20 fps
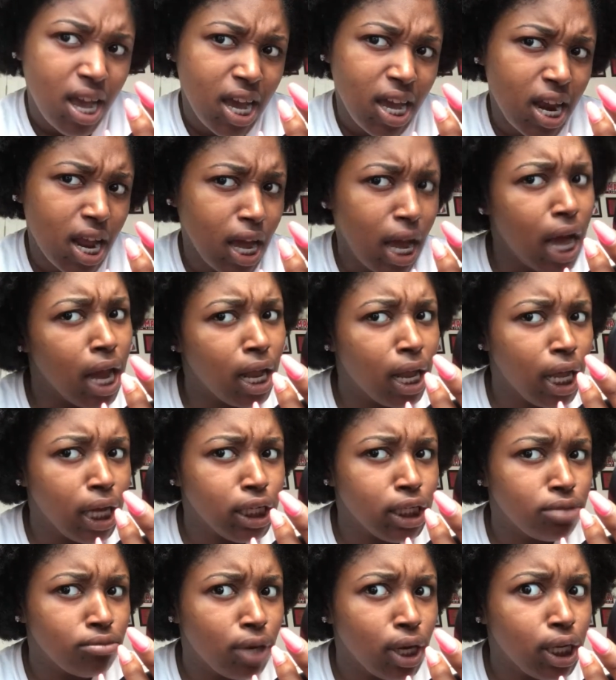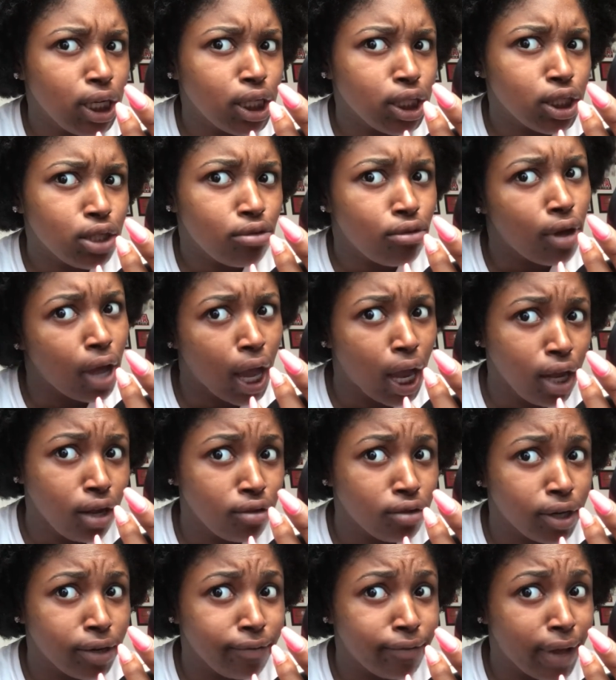And I kind of like to make this little
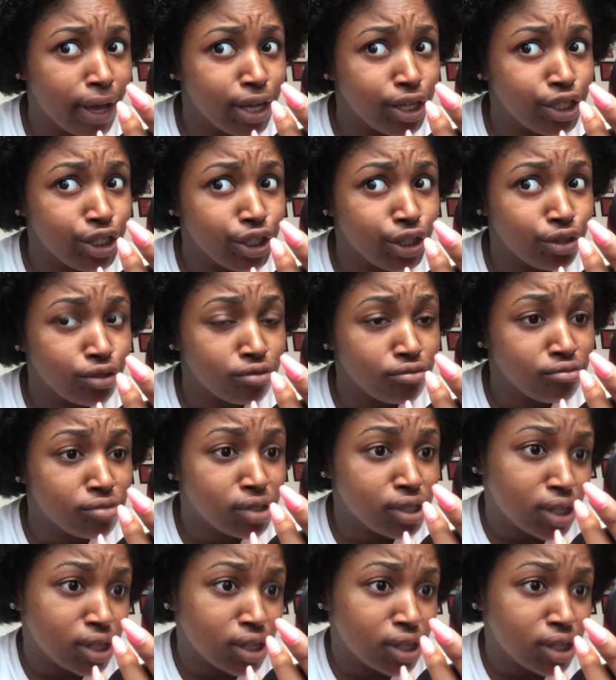angry face, you know what I'm